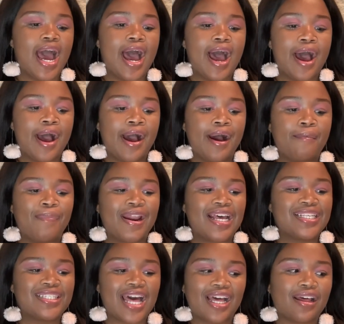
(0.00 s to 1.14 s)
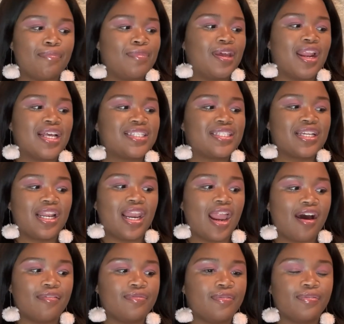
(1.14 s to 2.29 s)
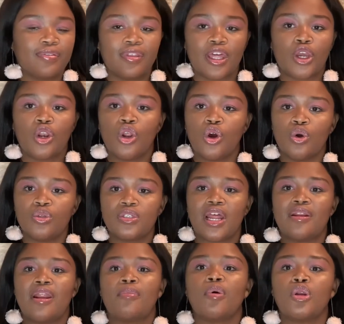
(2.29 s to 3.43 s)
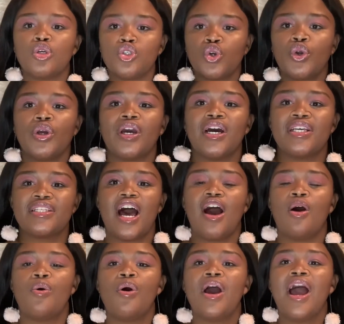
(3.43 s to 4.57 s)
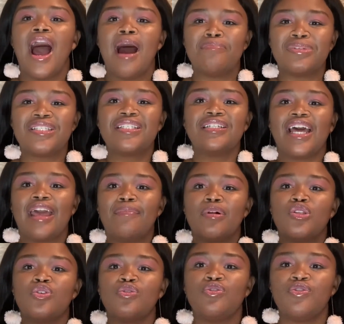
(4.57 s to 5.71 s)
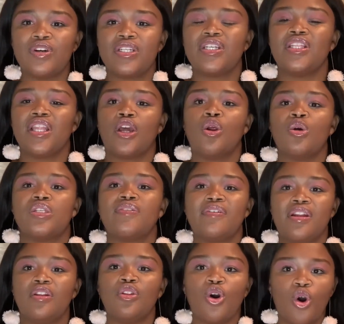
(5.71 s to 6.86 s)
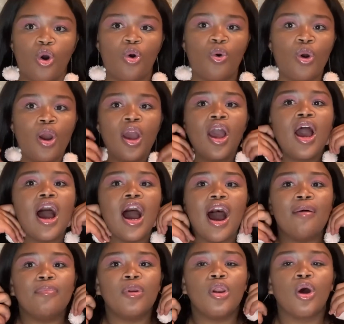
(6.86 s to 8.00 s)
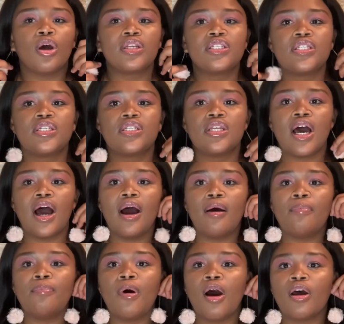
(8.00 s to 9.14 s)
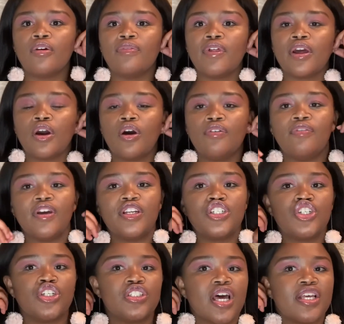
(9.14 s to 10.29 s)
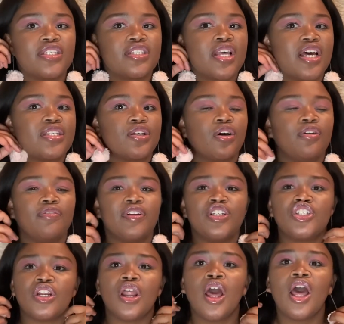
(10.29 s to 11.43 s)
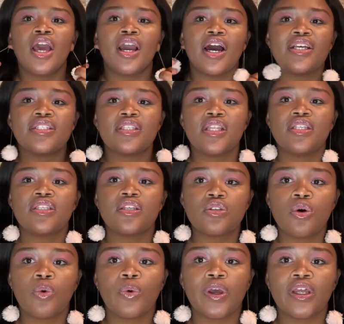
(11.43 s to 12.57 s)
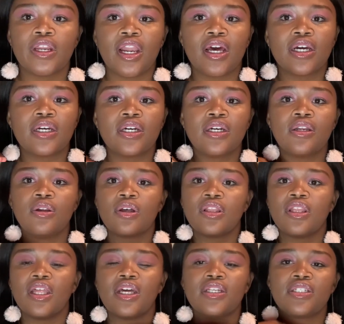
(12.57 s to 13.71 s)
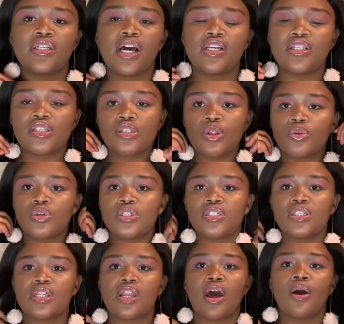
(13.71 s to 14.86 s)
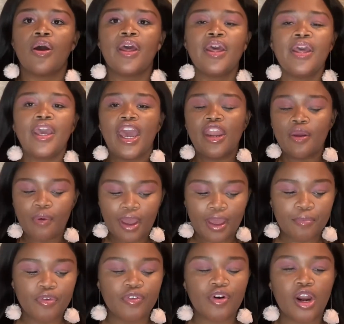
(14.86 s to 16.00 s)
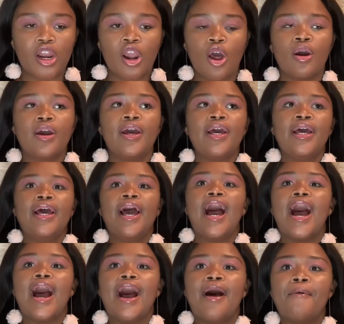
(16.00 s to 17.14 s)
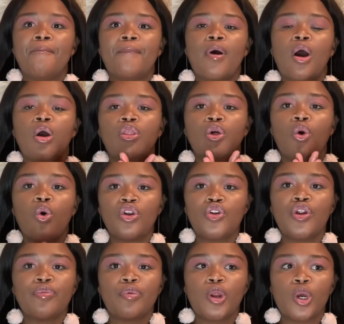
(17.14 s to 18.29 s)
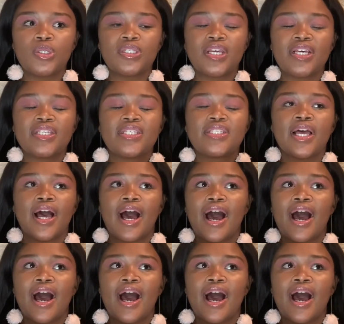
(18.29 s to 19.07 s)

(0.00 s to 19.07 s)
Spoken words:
But I still love their clothes, and I'm gonna show you guys how I'm still able to fit in their clothes even though I'm not part of the convention, size and convention. Guys, this is so weird. Like, look at that. I just noticed it now. Anyway, moving right along. The ordering process.